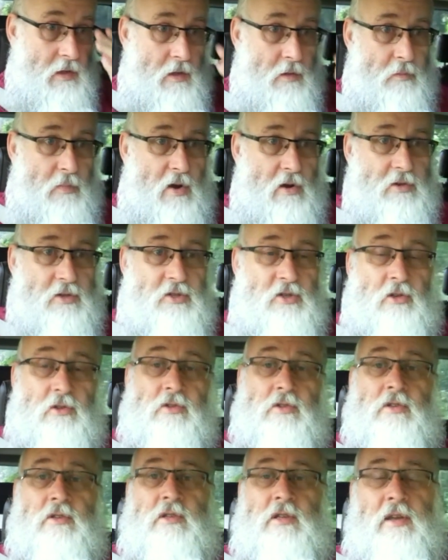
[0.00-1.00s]
Boris
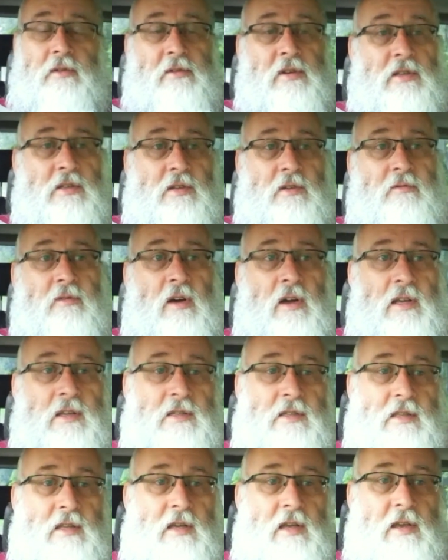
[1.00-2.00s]
Johnson's given us
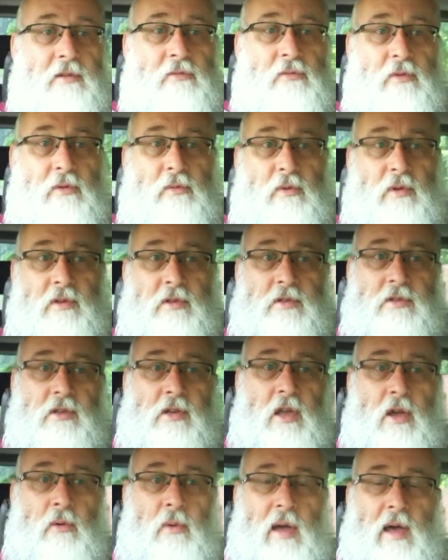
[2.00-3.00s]
advice that if we want to
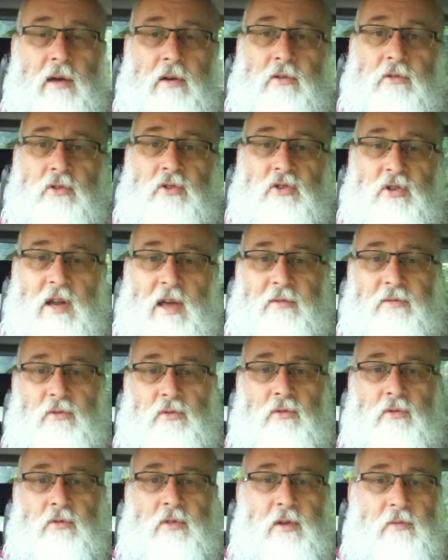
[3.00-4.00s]
go out and
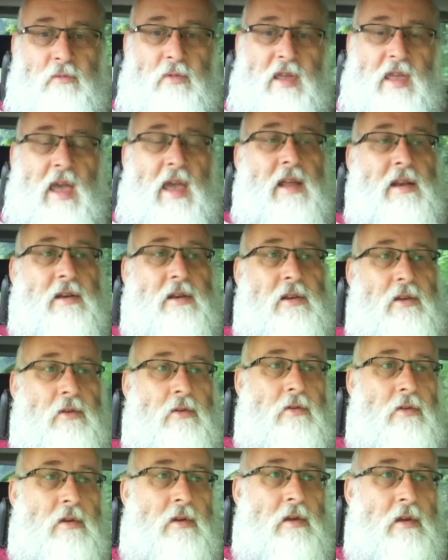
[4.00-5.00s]
travel, then we can
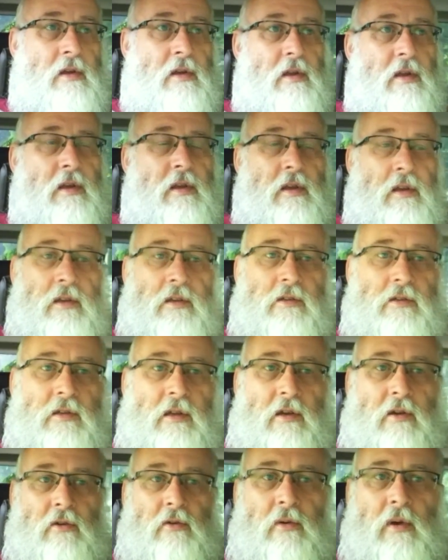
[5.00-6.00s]
do.
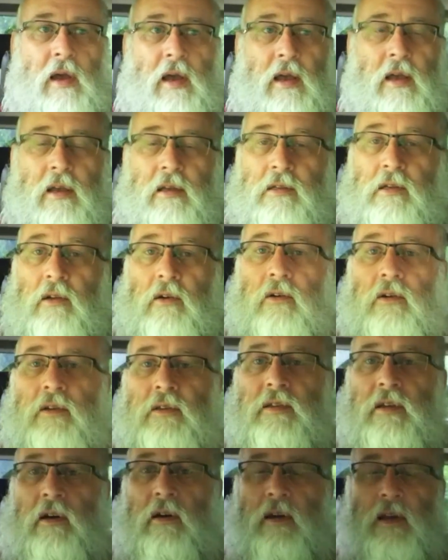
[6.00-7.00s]
So as long
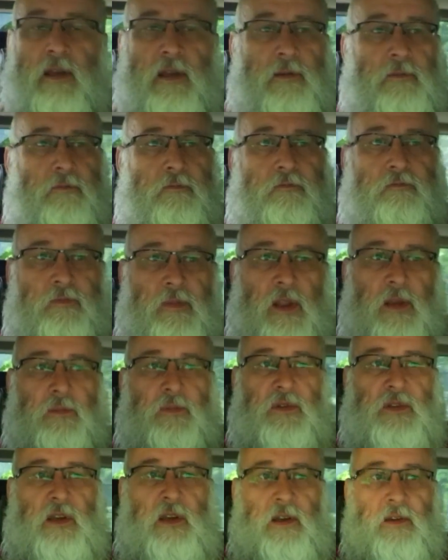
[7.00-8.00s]
as I
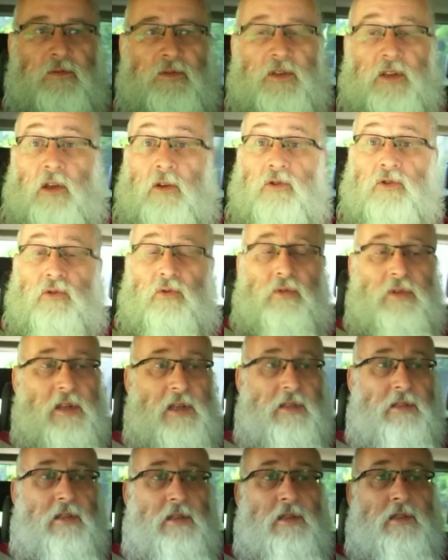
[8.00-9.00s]
observe social
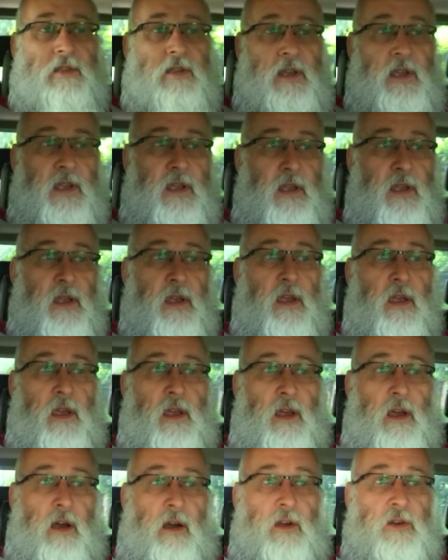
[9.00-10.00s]
distancing,
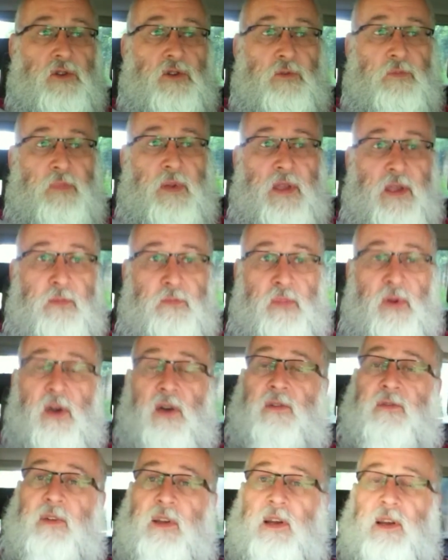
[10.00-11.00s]
I should be
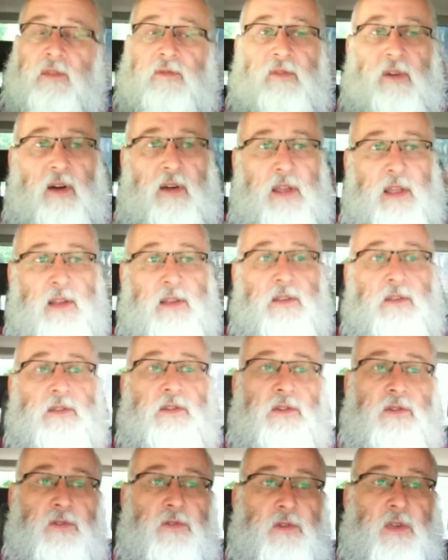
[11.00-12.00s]
perfectly fine
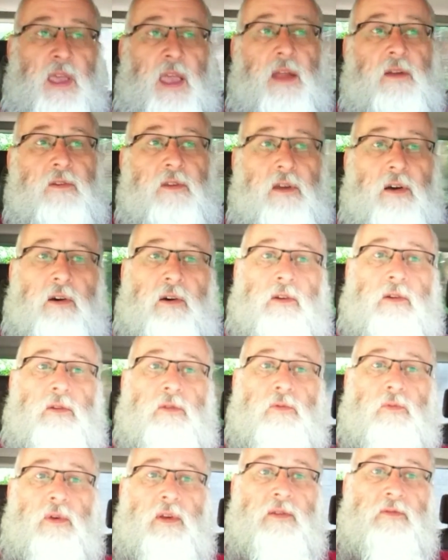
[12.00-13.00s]
to carry
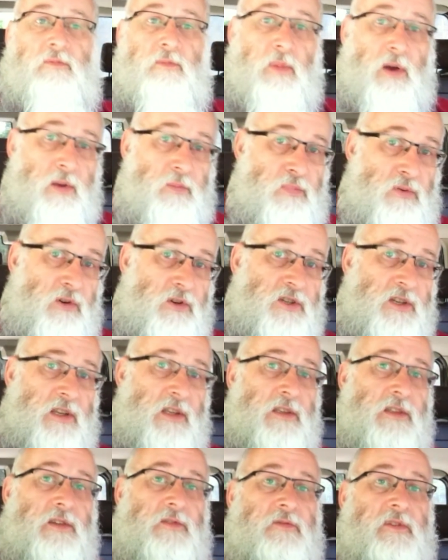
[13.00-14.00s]
on with my
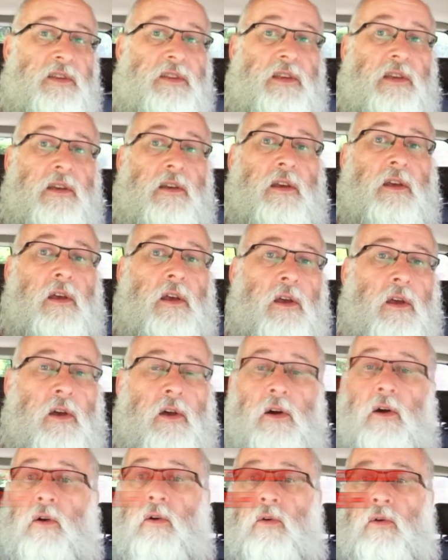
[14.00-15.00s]
project to visit
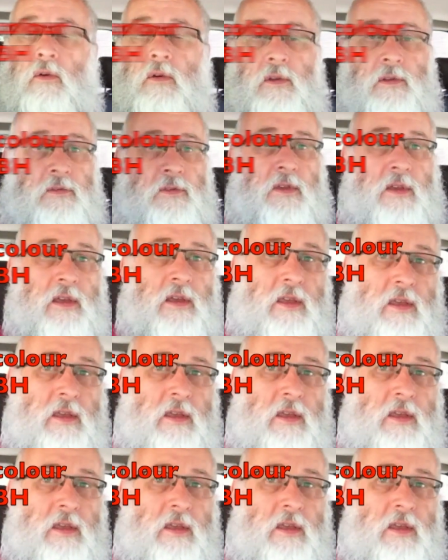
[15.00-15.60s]
all of the